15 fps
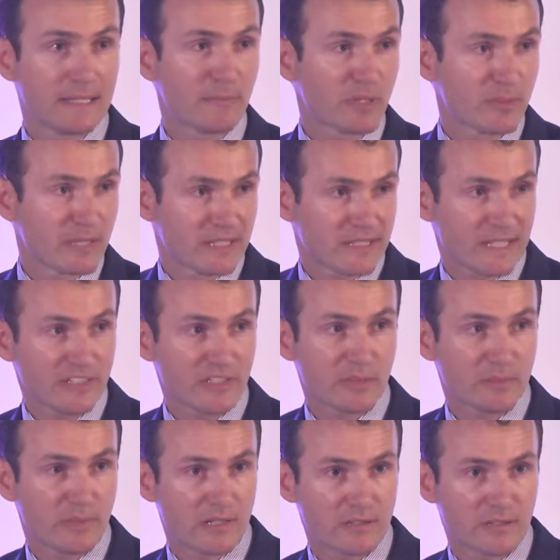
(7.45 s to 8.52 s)
implementation
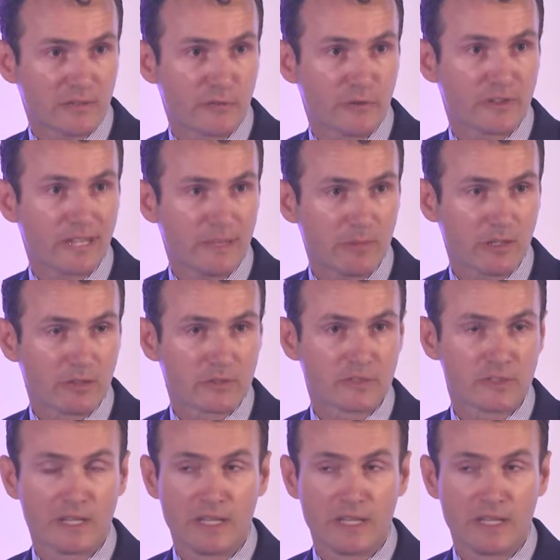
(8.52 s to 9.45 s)
partner for Temenos,